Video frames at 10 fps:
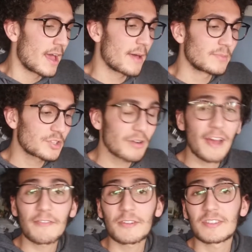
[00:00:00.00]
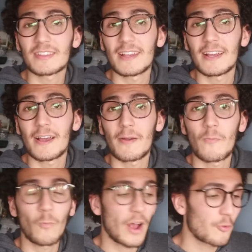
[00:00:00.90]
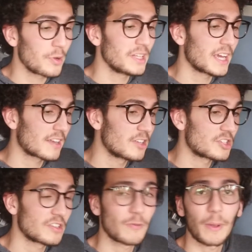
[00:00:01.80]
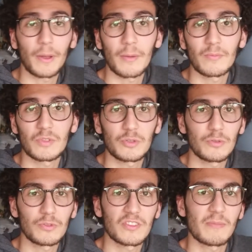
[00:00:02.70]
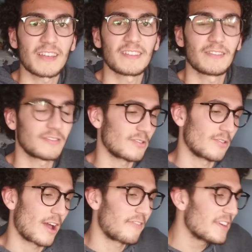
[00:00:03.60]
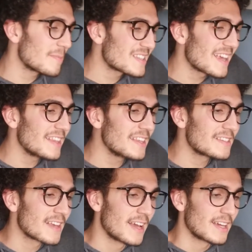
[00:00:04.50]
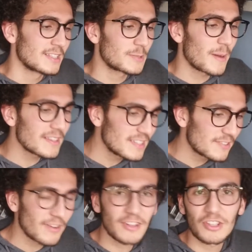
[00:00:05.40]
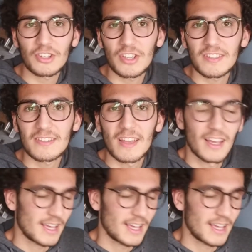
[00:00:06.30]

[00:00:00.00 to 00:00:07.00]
the drivers are really a condition to Sebastian. So I think Mercedes, despite the advantages,